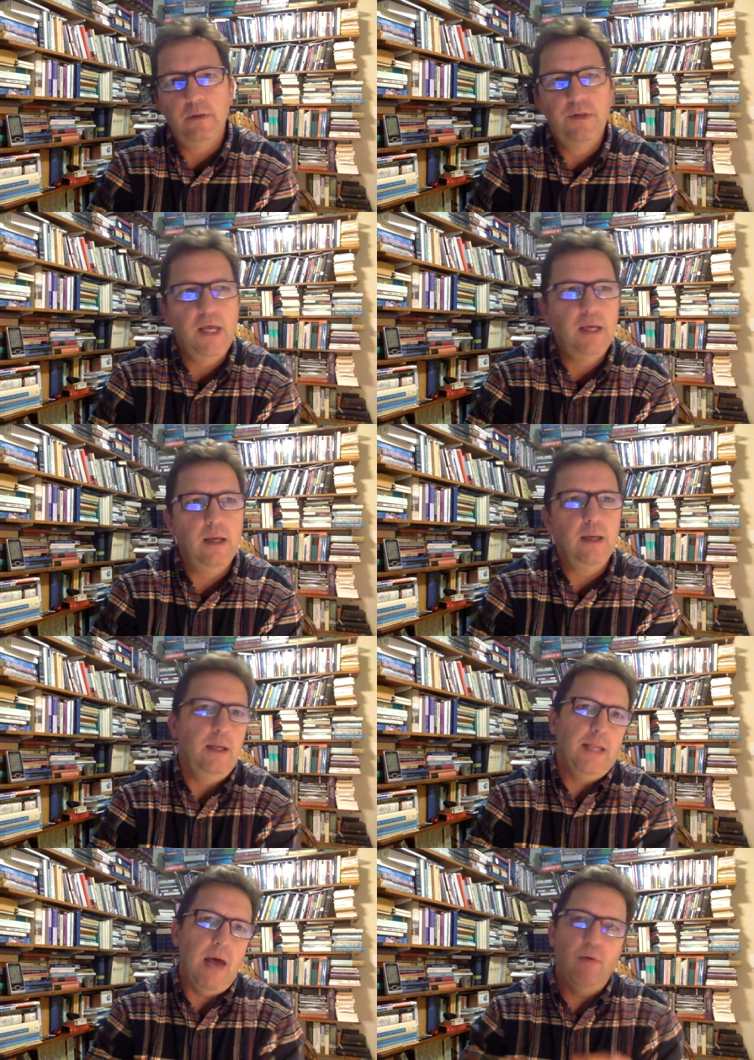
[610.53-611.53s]
think,
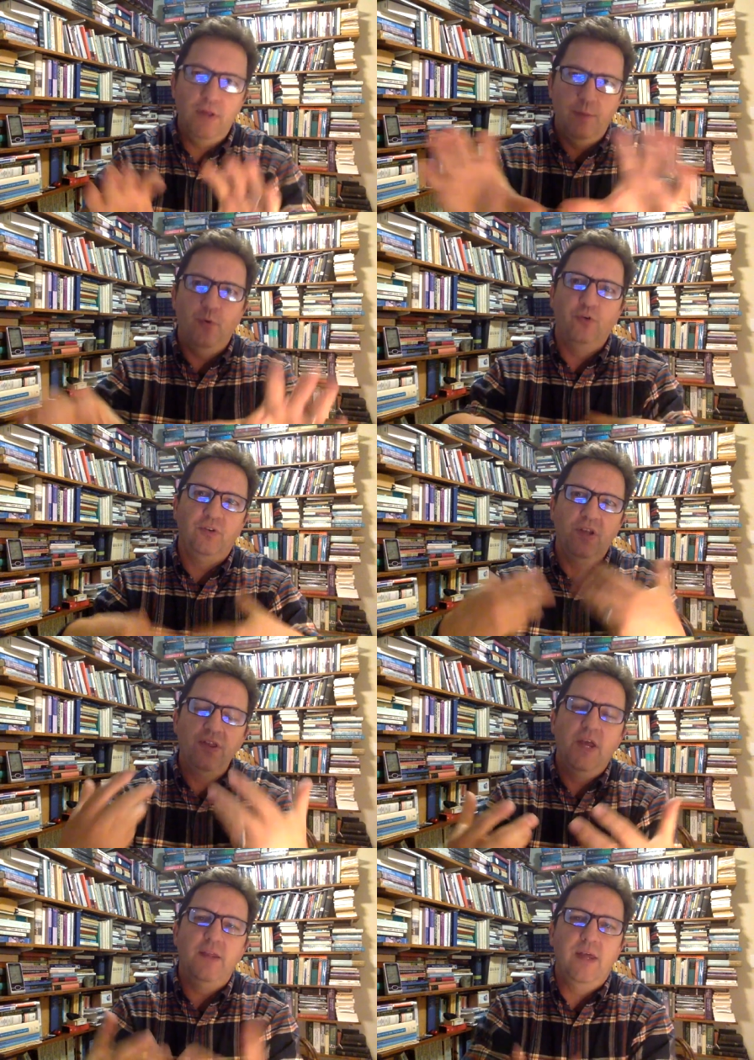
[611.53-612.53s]
allowing the person to
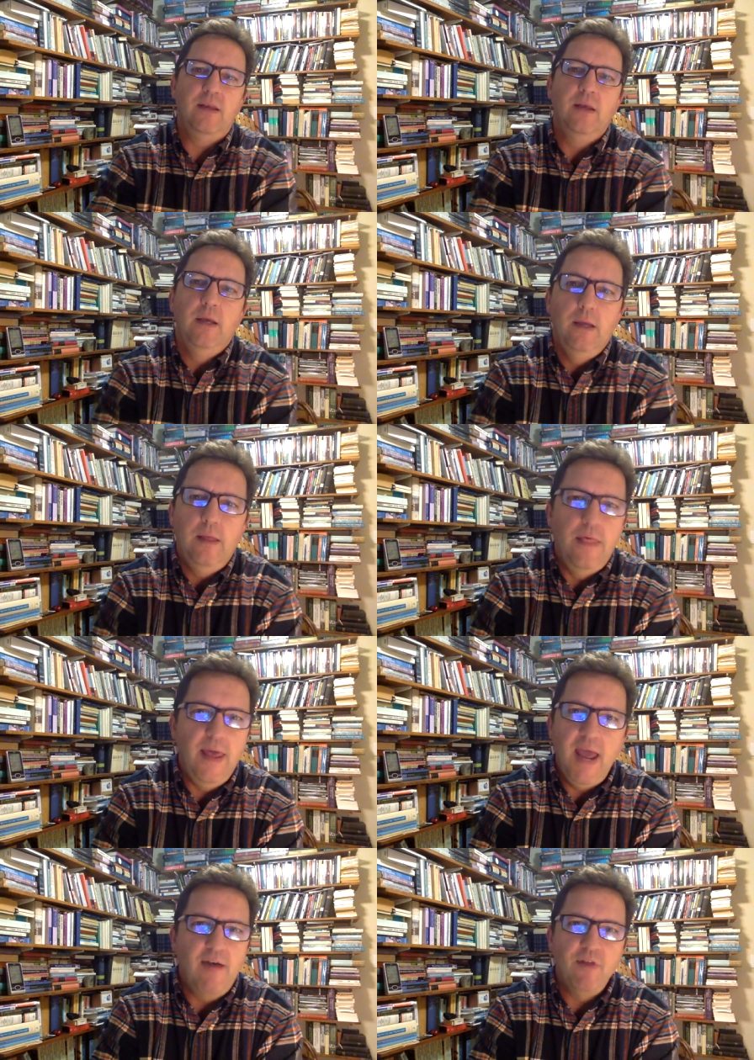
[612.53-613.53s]
think that
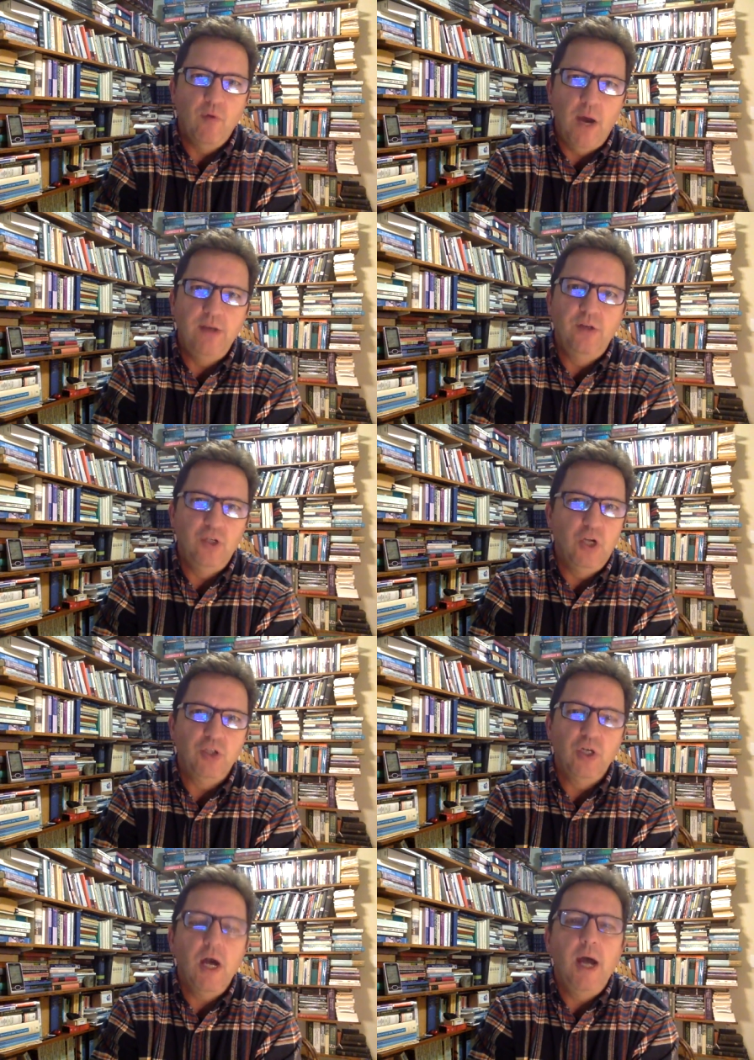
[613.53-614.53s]
they have the right to
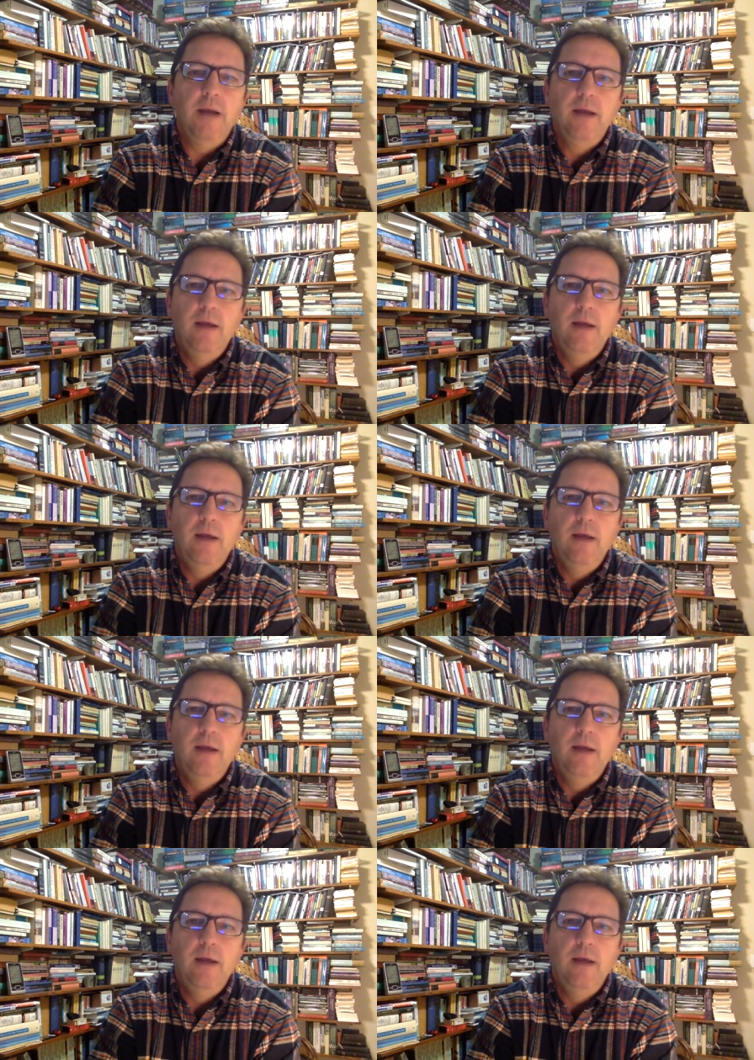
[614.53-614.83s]
judge God,